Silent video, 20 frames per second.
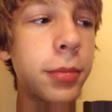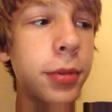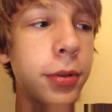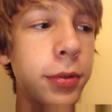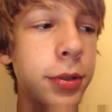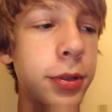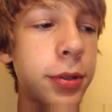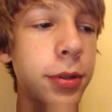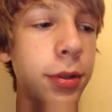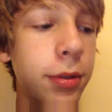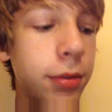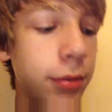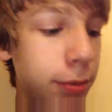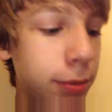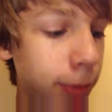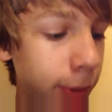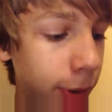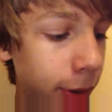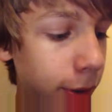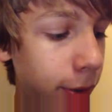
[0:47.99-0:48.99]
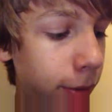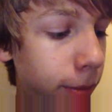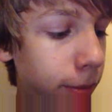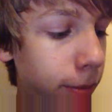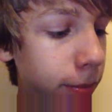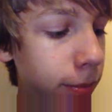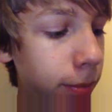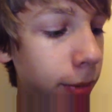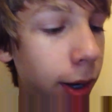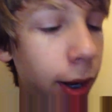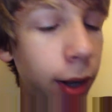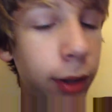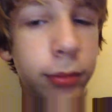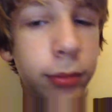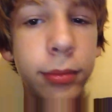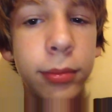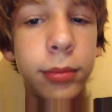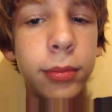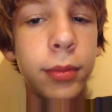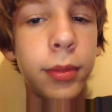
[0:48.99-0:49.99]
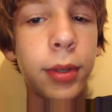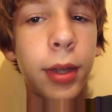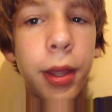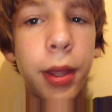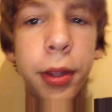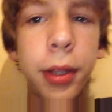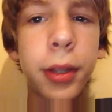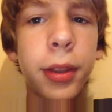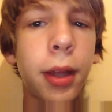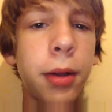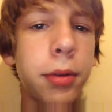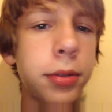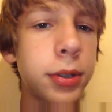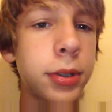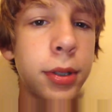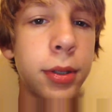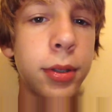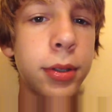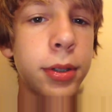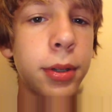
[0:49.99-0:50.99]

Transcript: It was, it was pretty good. Yeah, I think that was it.